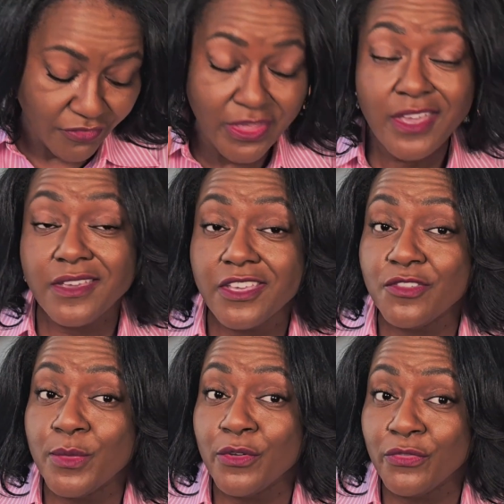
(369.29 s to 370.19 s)
If they could
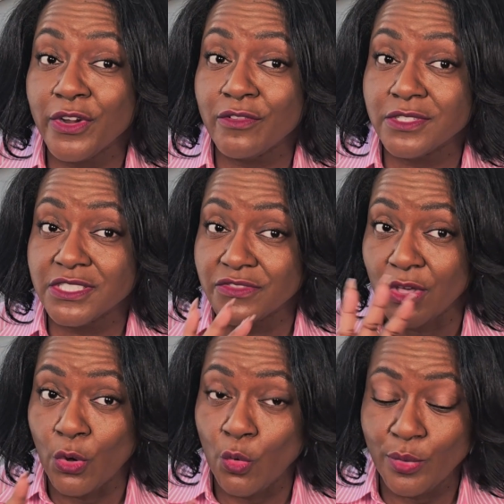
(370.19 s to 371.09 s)
give me a fragrance of
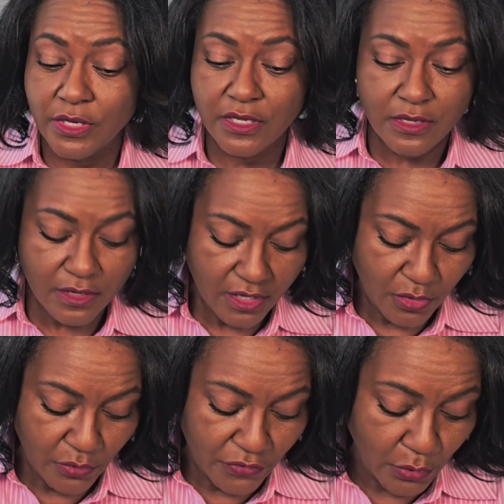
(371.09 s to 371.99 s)
the opening
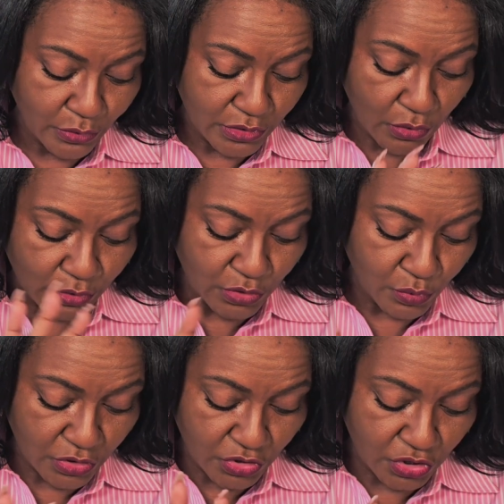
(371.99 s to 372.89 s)
with those notes
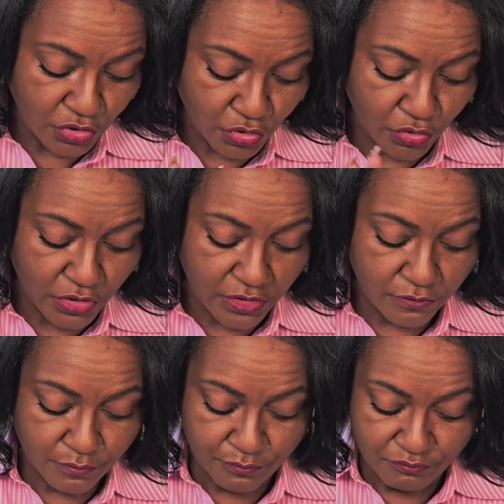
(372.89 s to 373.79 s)
with the ginger and
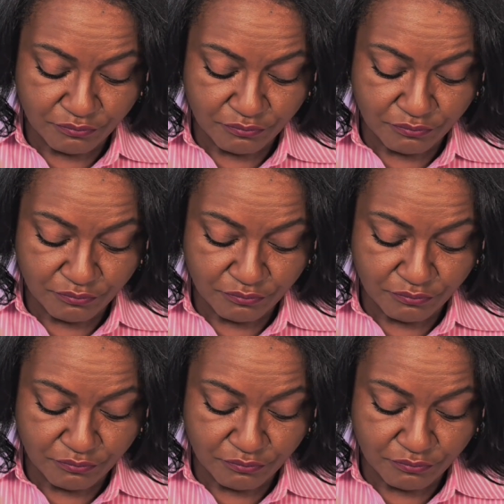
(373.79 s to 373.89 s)
then